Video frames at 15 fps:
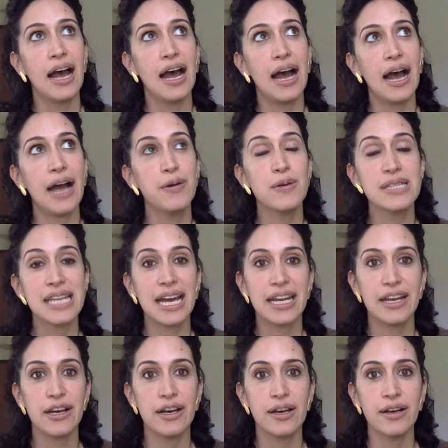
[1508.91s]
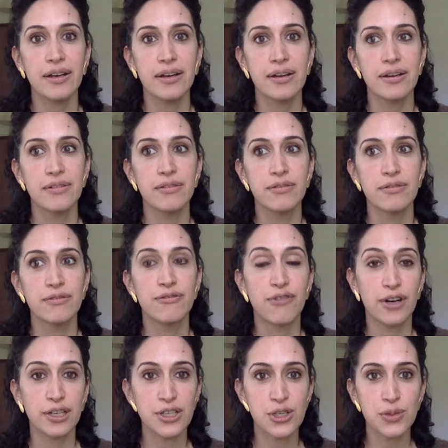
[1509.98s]
I was at a
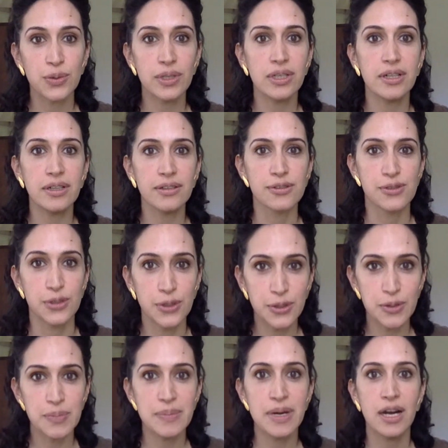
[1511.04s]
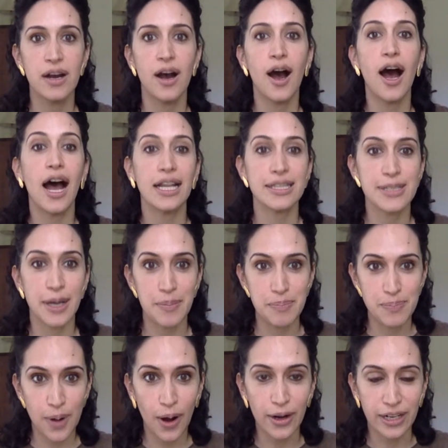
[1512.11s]
virtual Zoom hot tub
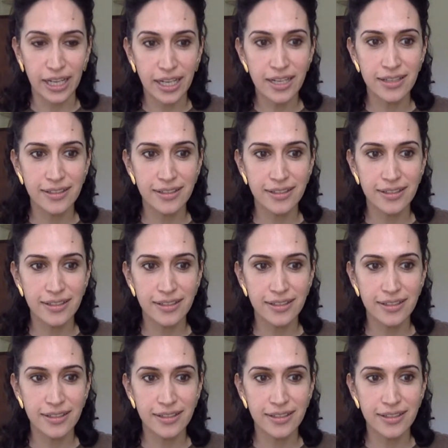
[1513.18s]
party